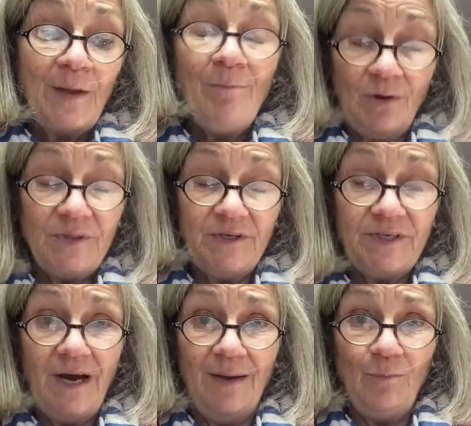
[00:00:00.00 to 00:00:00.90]
most of the
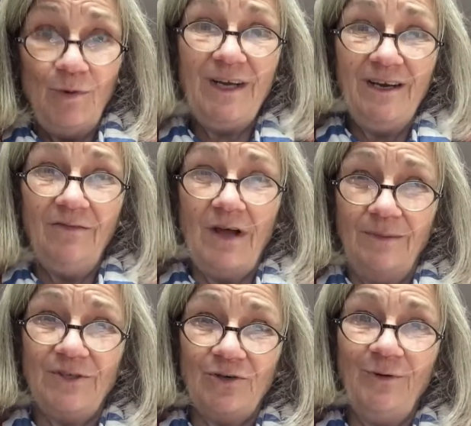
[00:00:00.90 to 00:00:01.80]
time we can have
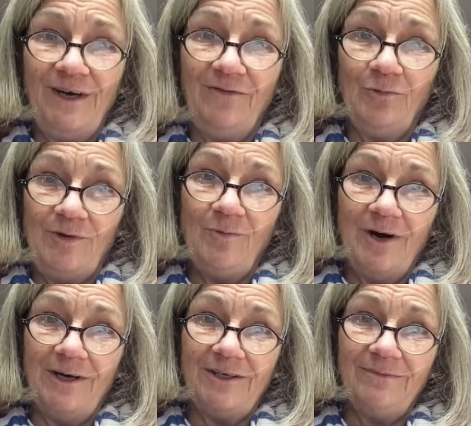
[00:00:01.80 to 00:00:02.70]
lobster whenever we
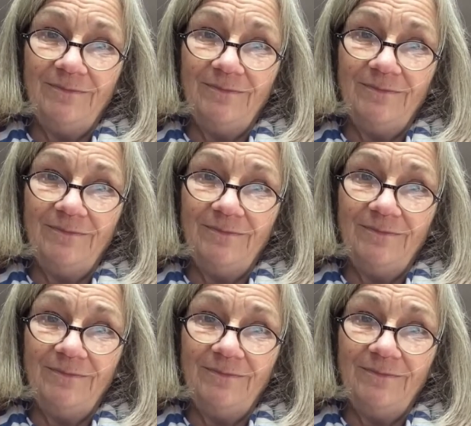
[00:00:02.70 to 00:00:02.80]
want.